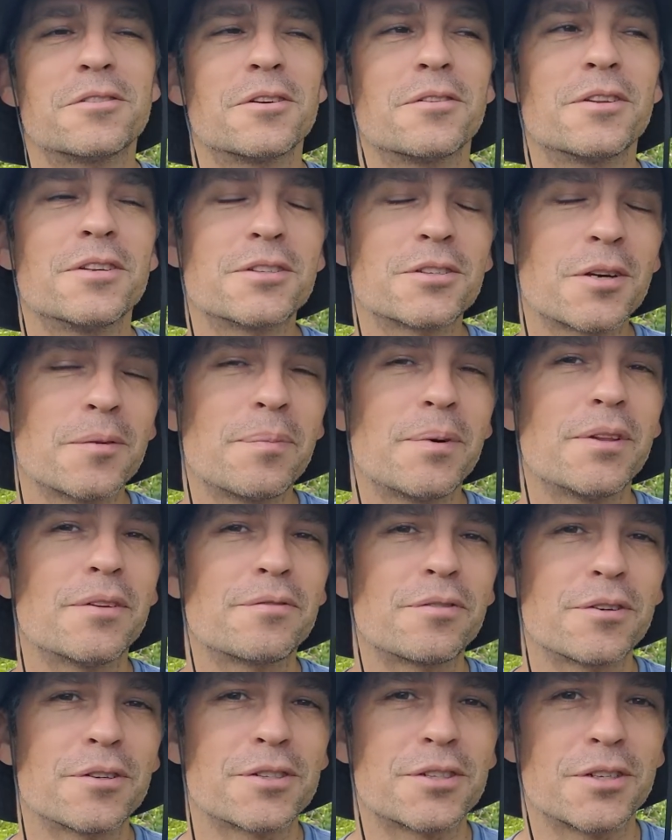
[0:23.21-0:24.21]
So this could be the
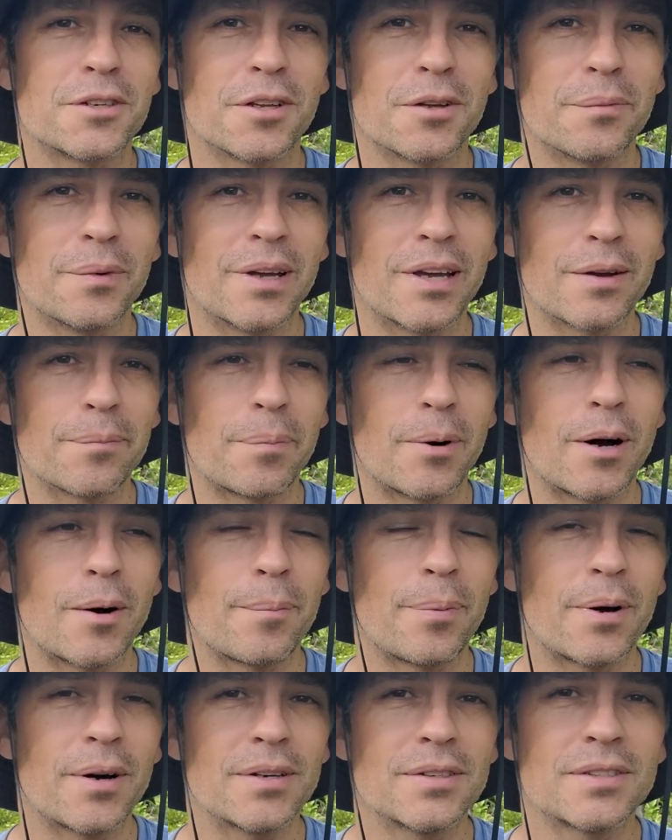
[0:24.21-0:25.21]
first year that we get
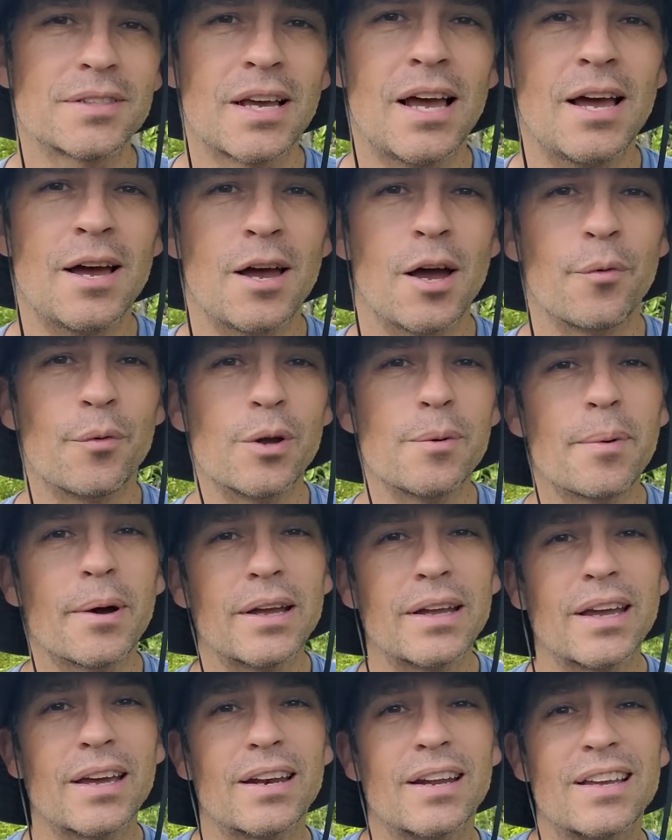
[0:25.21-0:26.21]
pawpaws and we
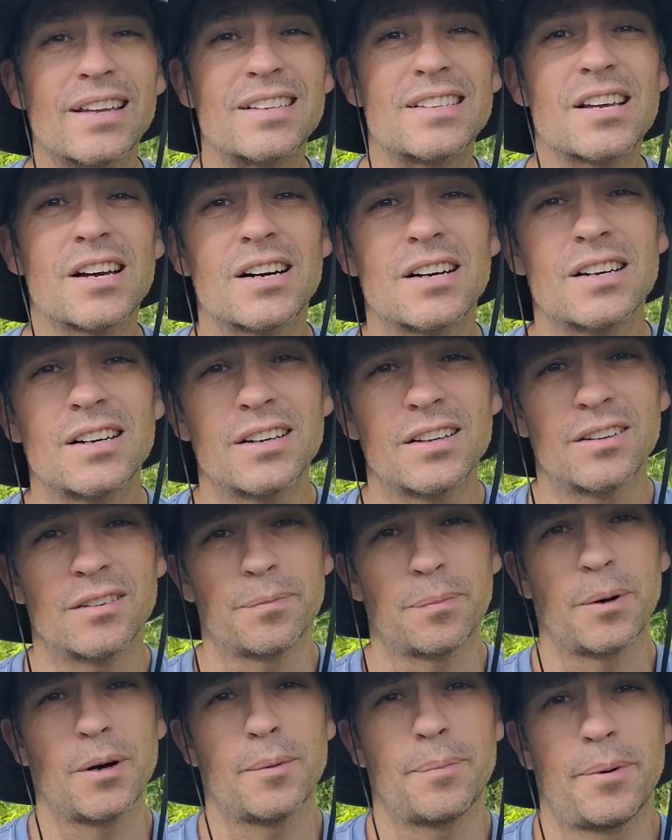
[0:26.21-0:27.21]
might get a ton
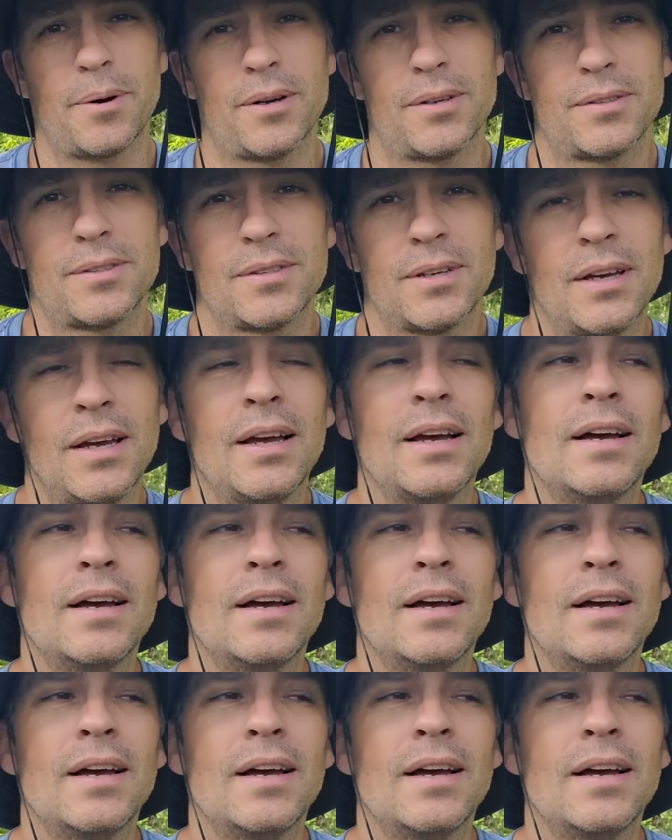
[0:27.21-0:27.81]
of pawpaws.